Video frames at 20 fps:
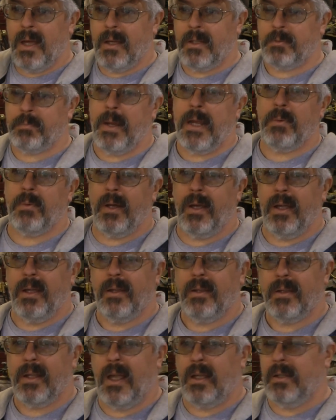Speedway.
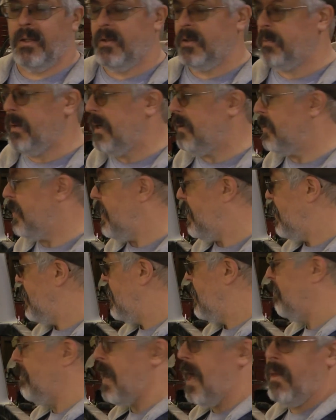Thank you, Speedway.
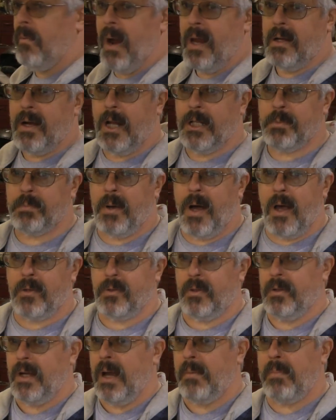By the way, not
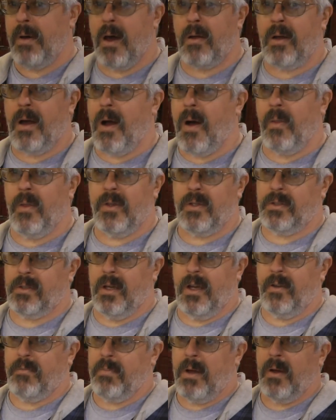sponsored. I bought all this
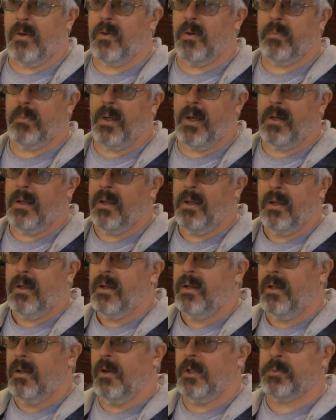stuff, my own money.
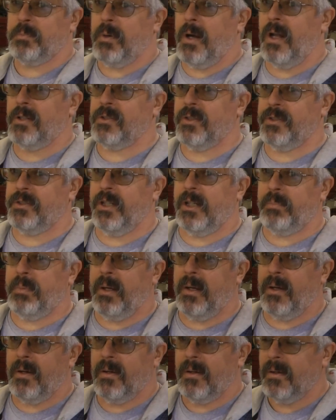No sponsorship
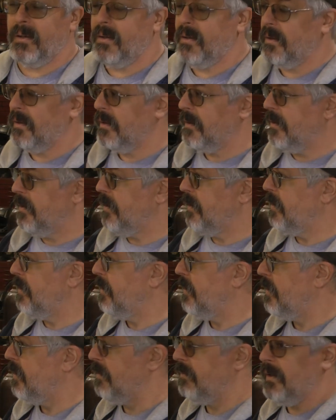here.
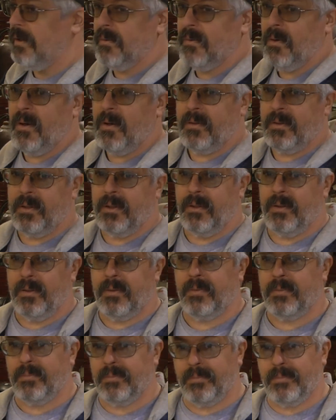You want
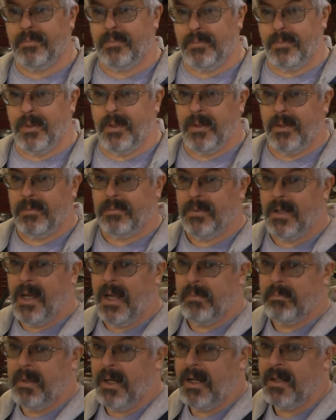to? Well, I
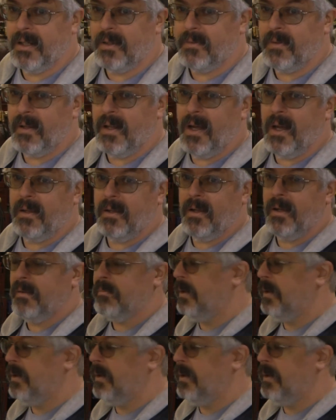ain't big enough for that yet.